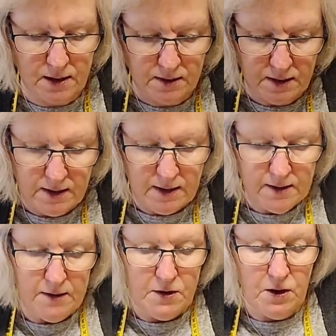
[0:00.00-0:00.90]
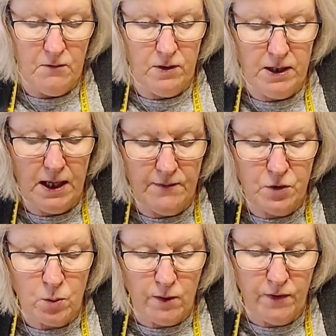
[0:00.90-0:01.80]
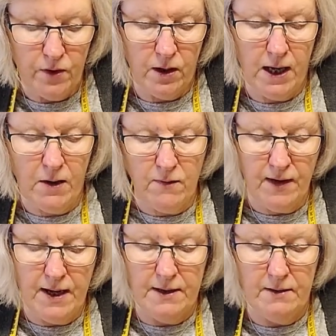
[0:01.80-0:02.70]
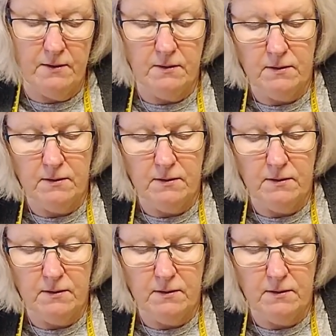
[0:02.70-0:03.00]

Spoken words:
That I recovered all of her caravan,